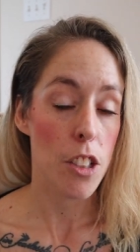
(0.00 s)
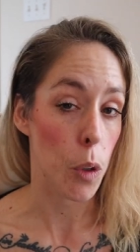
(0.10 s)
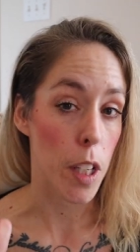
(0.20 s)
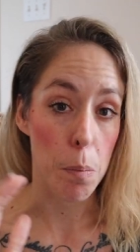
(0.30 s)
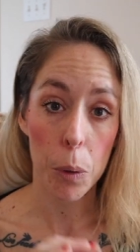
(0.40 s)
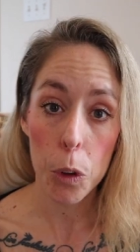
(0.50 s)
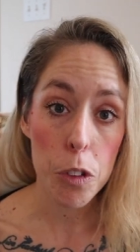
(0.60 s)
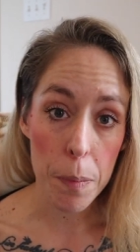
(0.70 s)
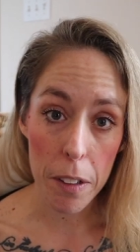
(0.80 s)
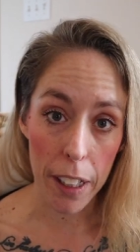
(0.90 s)
So he
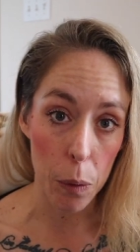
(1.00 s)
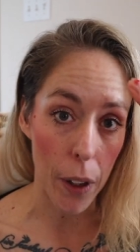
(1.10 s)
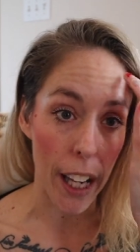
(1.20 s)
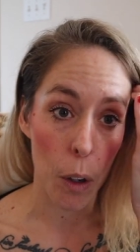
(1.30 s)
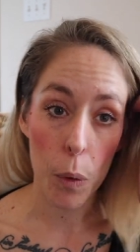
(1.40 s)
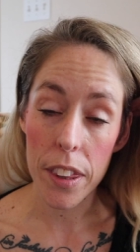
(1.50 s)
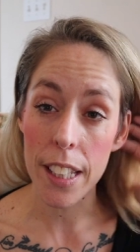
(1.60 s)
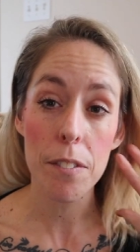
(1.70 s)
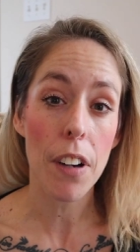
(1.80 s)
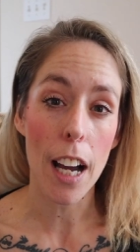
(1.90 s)
approved me right away.
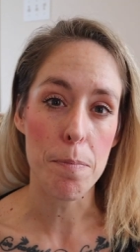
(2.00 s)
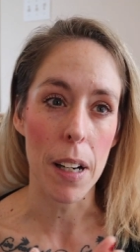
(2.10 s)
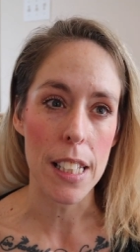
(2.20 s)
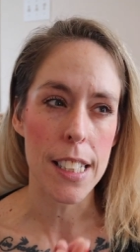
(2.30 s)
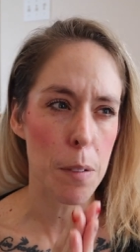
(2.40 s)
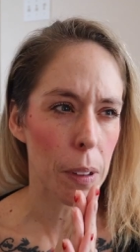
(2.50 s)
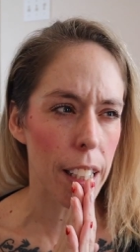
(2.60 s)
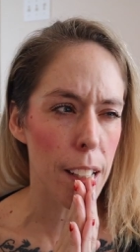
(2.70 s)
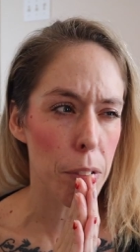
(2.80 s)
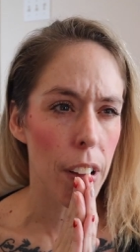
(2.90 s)
Within five months, I
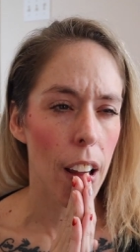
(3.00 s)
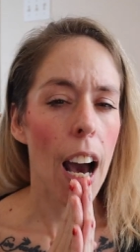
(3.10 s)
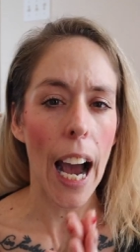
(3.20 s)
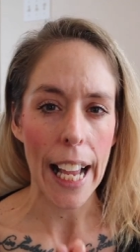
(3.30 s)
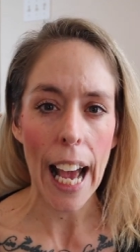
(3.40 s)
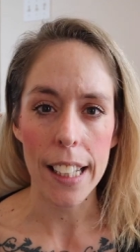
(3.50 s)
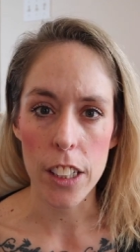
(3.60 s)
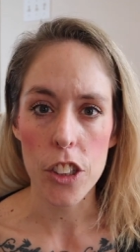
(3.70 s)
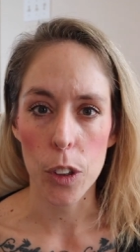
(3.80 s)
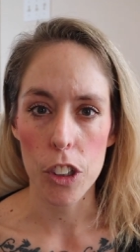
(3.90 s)
believe, I had the
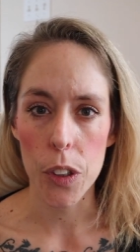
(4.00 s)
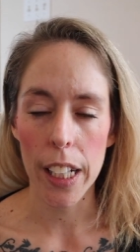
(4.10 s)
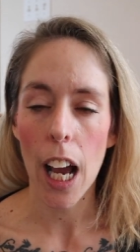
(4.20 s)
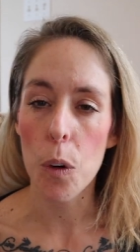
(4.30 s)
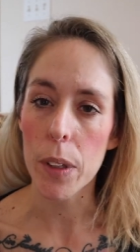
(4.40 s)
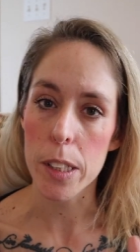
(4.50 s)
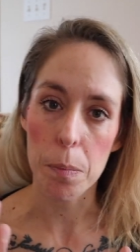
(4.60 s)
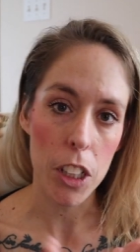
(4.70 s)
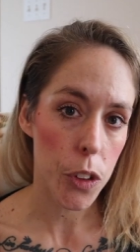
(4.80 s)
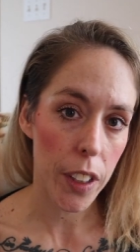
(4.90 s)
surgery. I went to
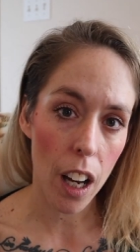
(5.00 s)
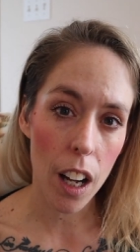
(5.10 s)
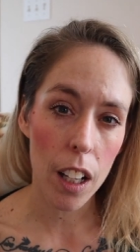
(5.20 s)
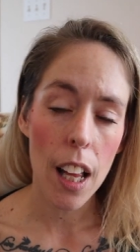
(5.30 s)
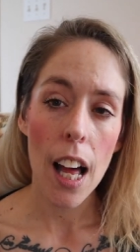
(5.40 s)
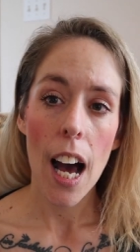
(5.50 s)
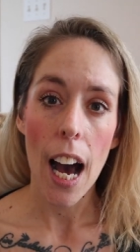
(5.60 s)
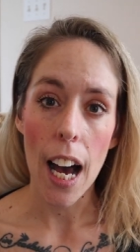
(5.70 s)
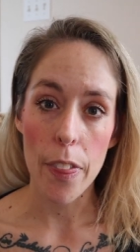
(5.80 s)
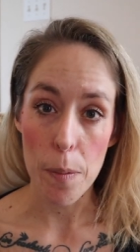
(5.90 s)
Montreal.
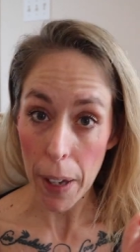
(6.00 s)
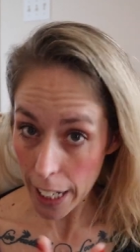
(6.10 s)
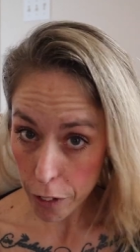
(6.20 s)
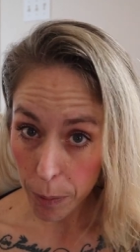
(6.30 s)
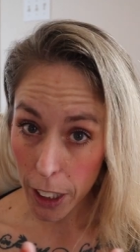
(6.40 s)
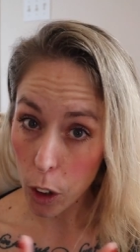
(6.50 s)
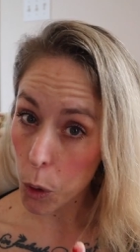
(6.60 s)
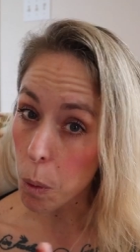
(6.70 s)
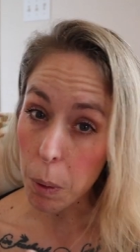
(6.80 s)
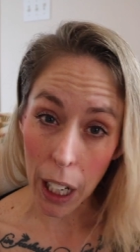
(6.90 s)
Uh, they paid for me to go
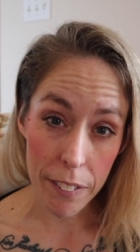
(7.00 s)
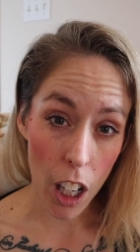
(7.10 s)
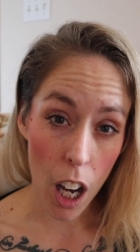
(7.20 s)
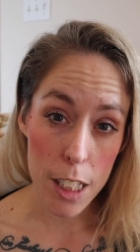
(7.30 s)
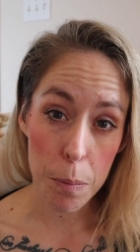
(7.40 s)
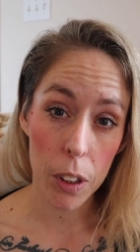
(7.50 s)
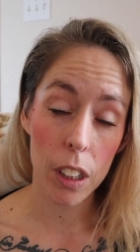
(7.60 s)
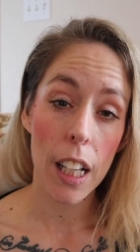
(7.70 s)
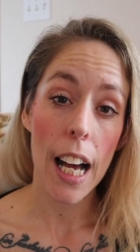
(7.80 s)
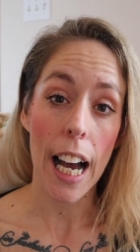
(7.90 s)
to a private
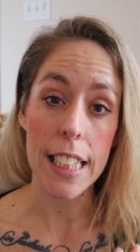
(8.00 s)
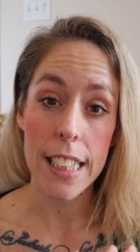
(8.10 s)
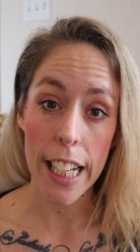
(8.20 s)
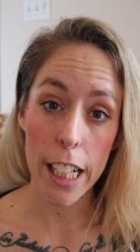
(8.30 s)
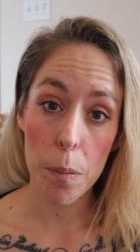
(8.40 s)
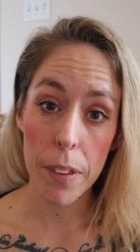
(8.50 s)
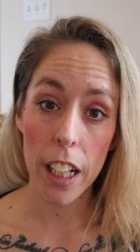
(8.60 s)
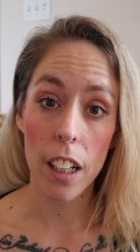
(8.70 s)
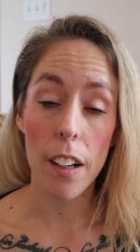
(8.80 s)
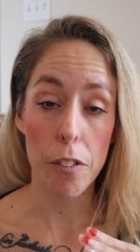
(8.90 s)
hospital. I stayed up
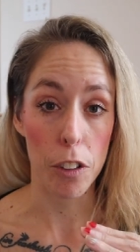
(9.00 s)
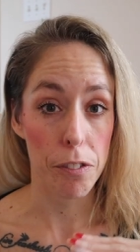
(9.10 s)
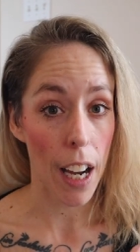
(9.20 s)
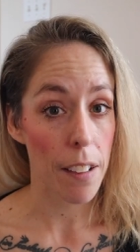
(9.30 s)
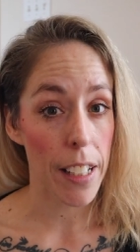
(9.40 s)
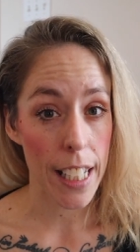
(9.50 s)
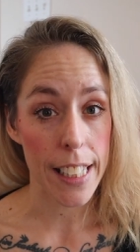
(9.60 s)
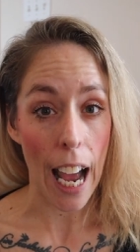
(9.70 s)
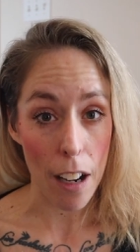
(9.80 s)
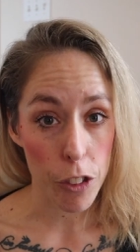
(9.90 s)
there for five days
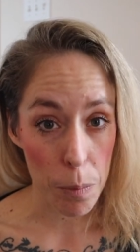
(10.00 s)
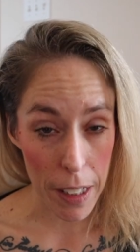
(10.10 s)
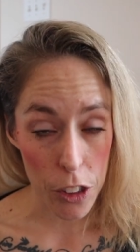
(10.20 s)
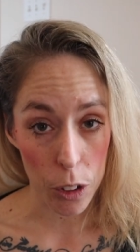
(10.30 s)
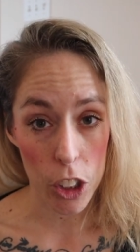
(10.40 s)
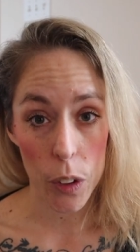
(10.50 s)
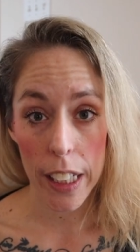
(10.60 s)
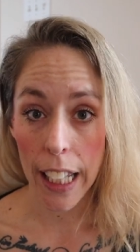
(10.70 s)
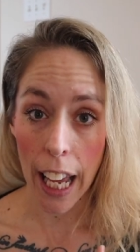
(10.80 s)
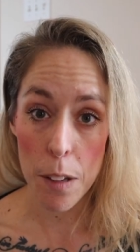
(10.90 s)
after my
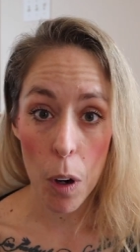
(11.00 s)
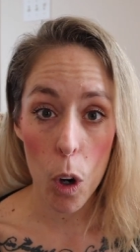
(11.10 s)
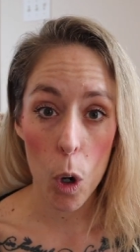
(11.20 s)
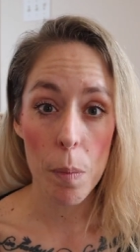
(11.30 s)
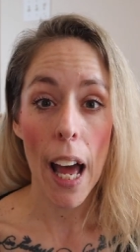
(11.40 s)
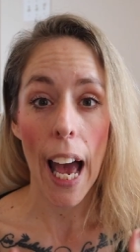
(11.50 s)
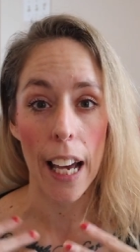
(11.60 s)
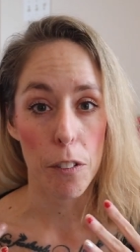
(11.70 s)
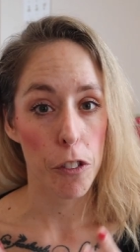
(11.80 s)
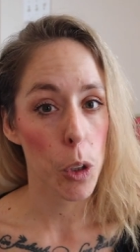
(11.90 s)
surgery, came home,
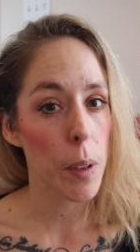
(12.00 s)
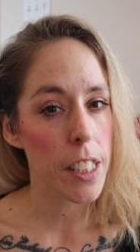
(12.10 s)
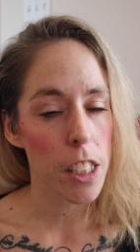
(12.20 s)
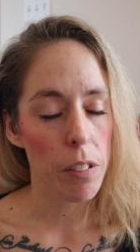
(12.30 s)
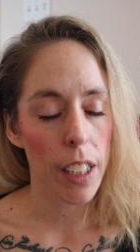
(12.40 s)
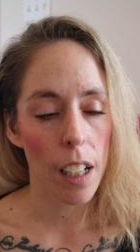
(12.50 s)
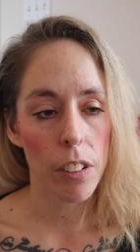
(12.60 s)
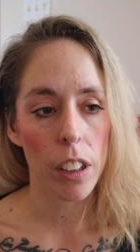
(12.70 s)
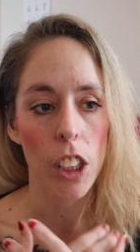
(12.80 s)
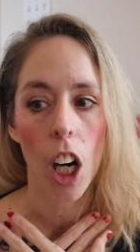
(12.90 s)
had a few weeks to
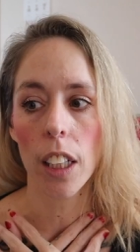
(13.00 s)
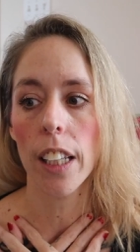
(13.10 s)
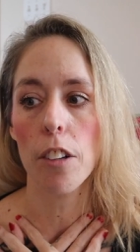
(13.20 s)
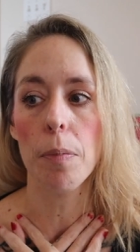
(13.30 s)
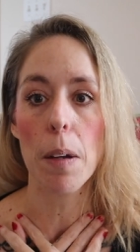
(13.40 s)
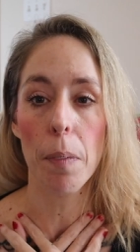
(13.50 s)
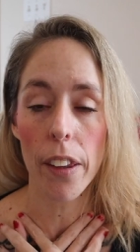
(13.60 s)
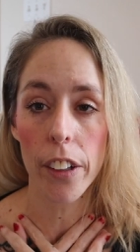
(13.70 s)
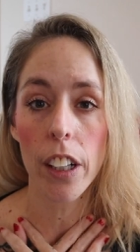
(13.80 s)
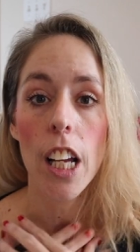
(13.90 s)
recover. God love my
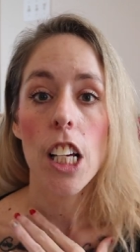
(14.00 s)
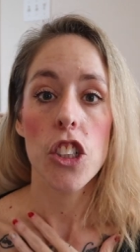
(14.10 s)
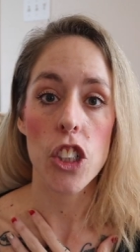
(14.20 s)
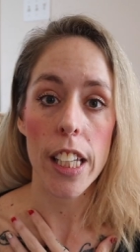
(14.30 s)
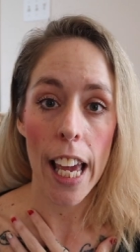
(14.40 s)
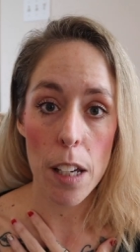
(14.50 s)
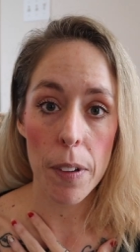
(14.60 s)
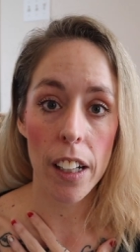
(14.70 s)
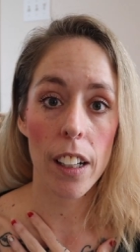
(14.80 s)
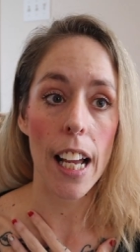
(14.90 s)
mother. She came
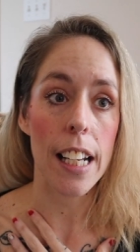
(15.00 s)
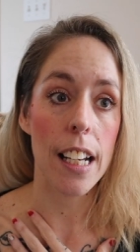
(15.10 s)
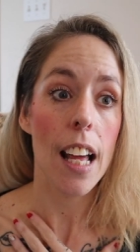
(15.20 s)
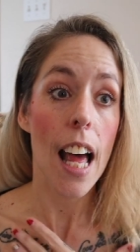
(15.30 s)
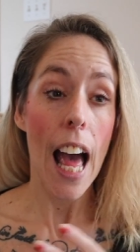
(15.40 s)
here and